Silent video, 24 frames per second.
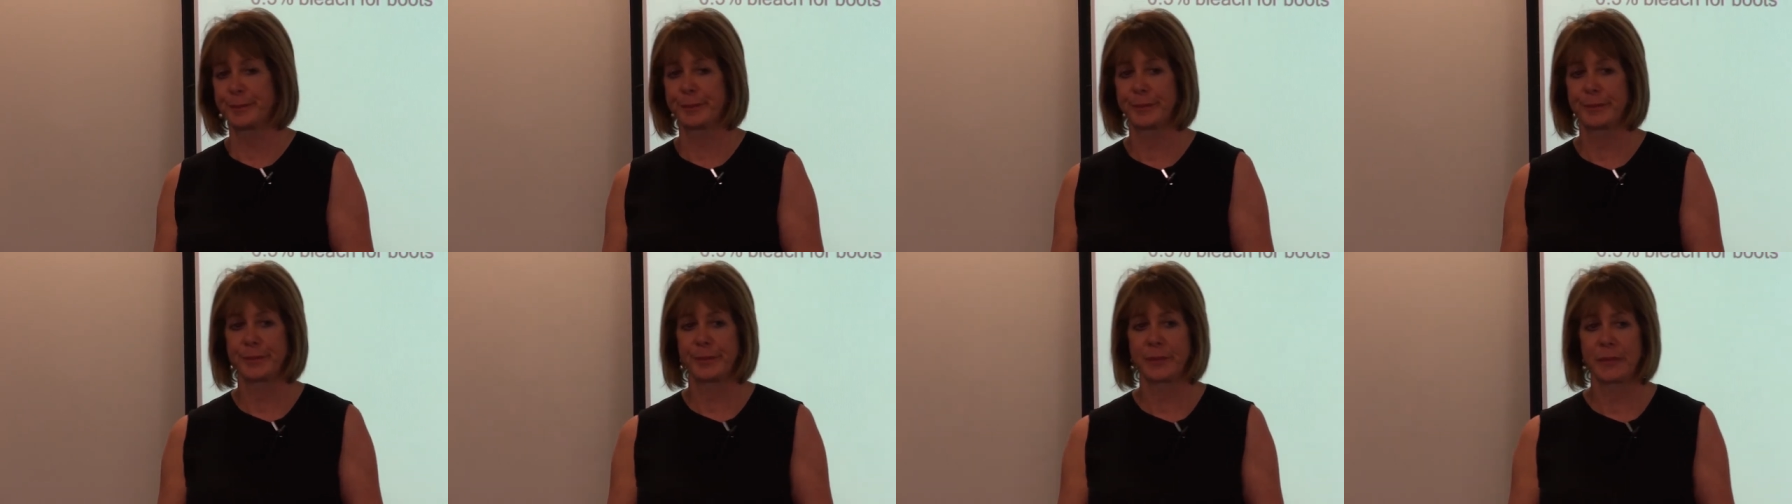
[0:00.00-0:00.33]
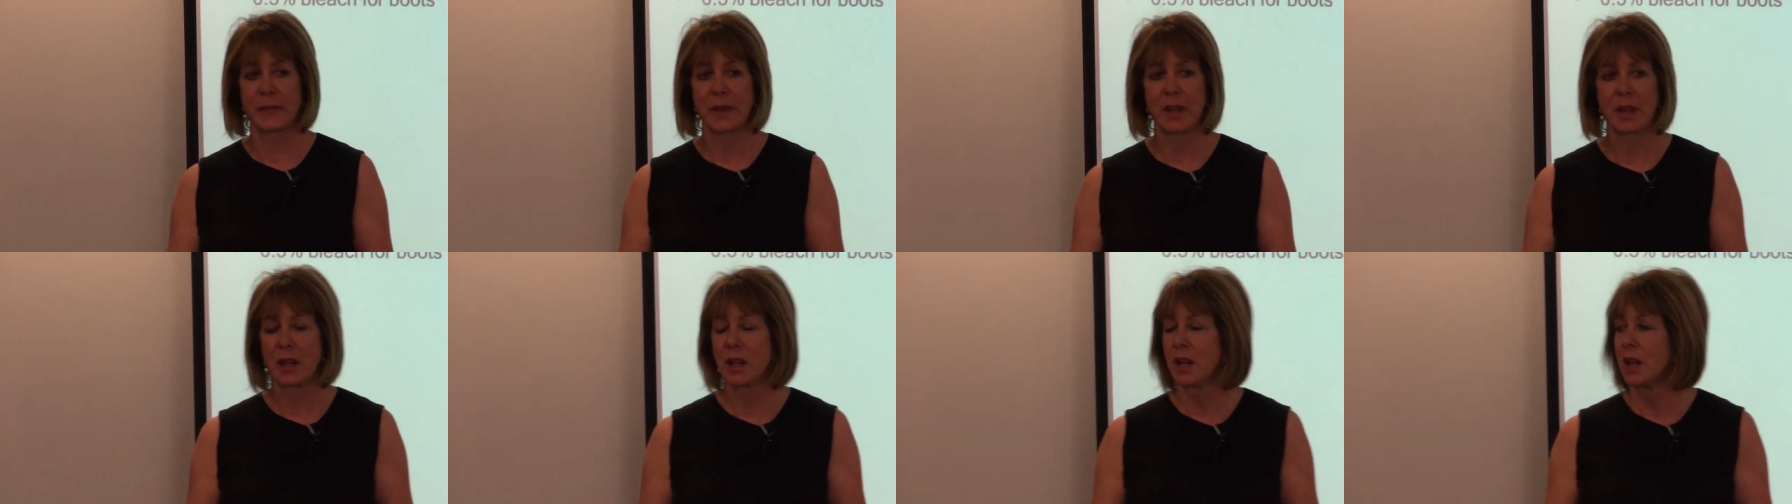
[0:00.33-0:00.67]
but they,
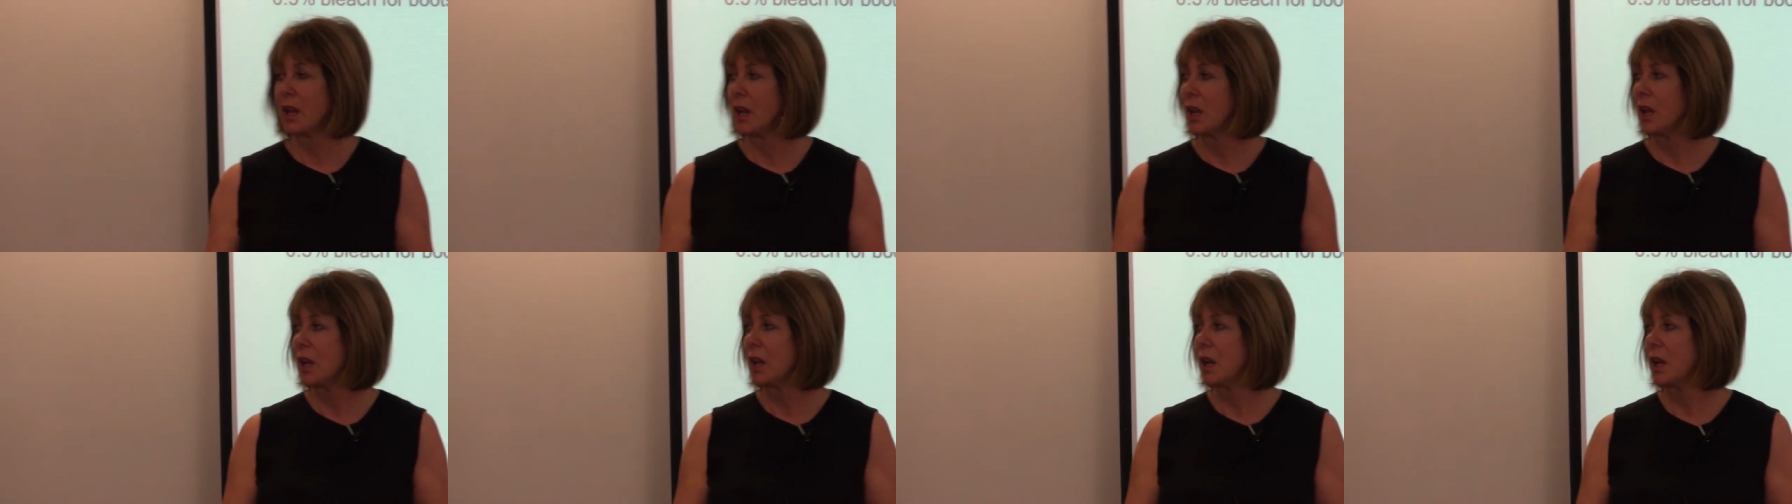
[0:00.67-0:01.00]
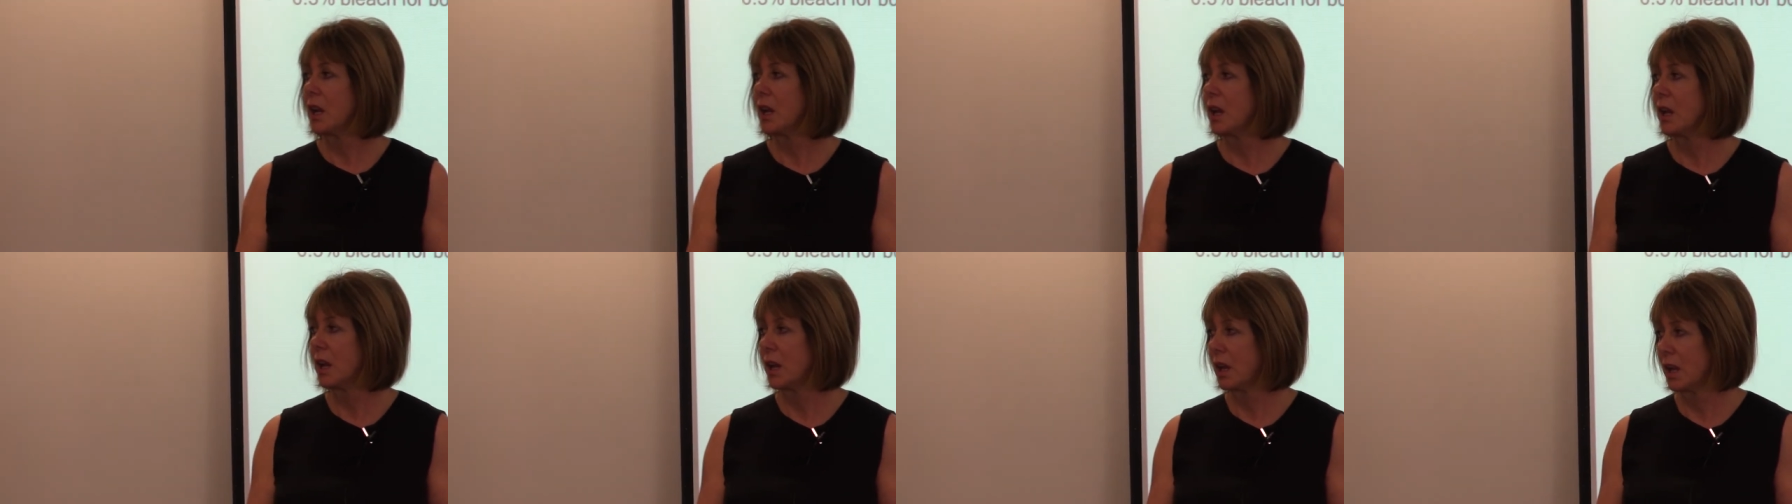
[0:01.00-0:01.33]
they usually
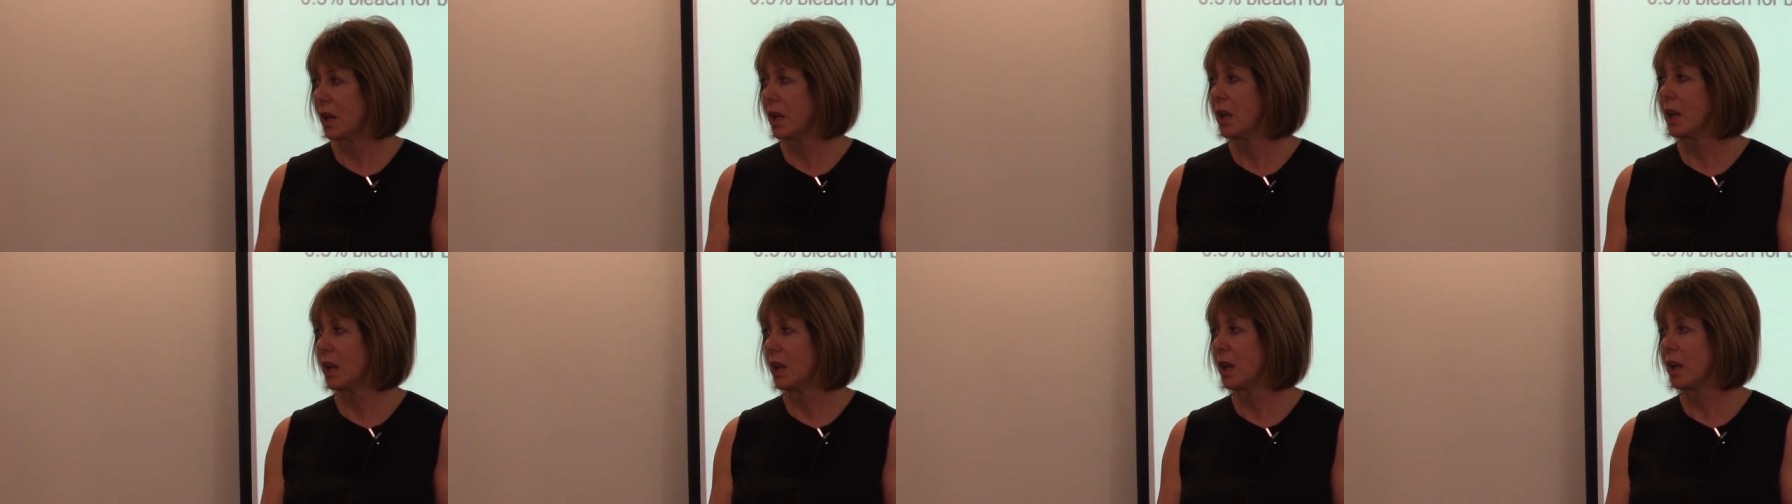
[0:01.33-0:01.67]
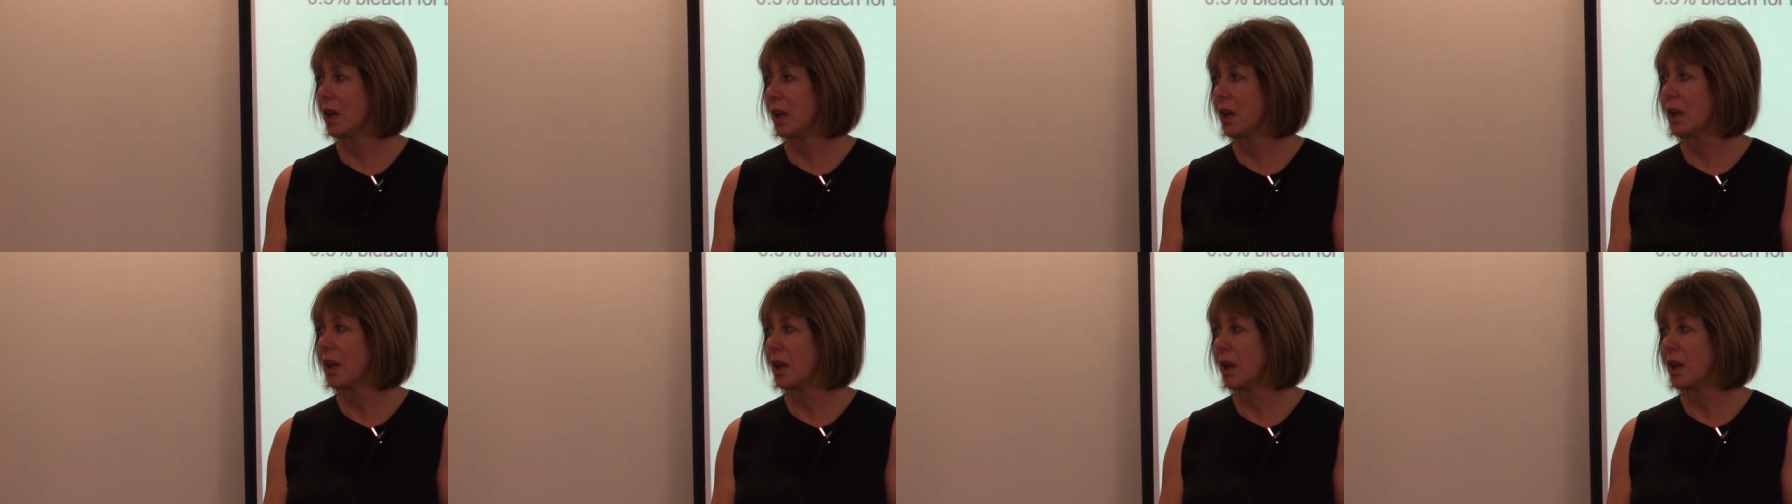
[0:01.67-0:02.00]
just wear
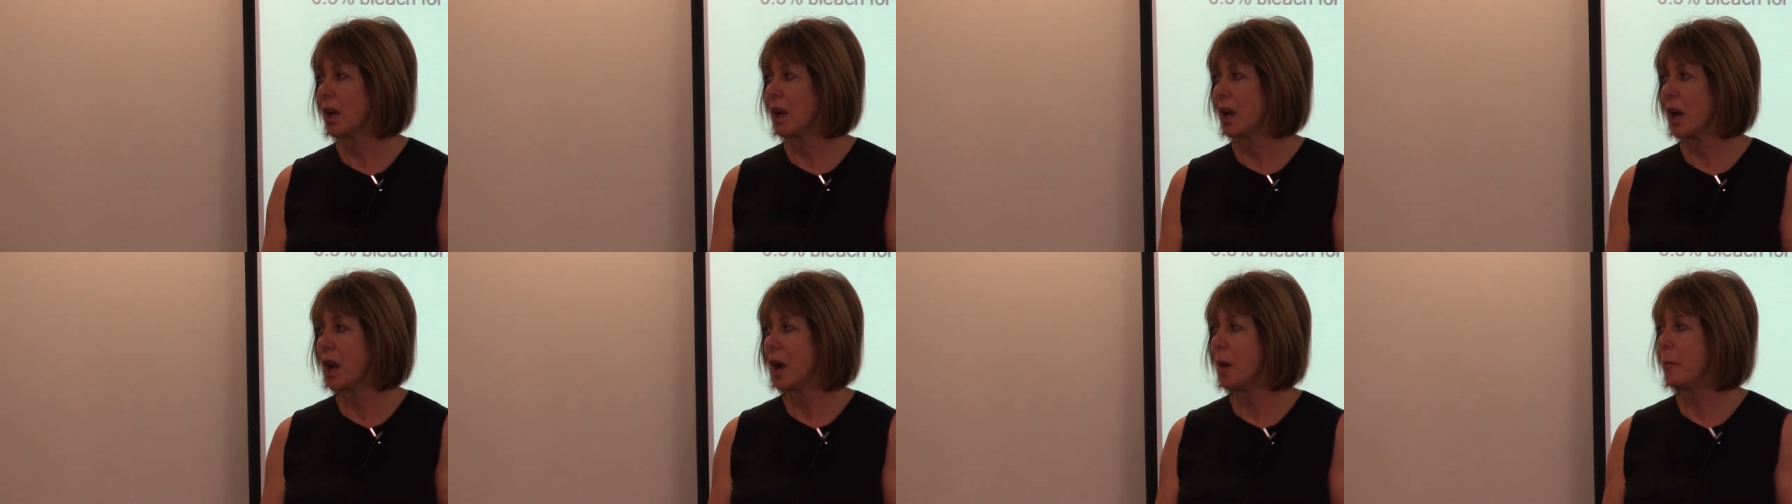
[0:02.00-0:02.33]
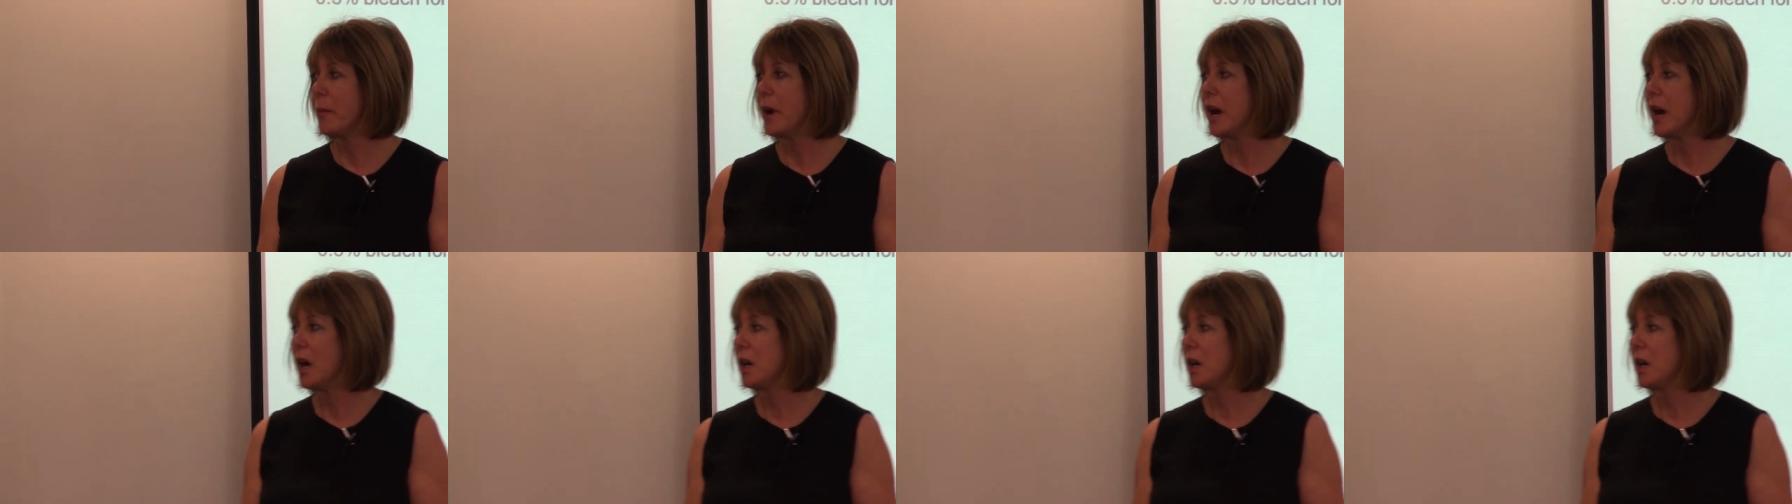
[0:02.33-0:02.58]
um,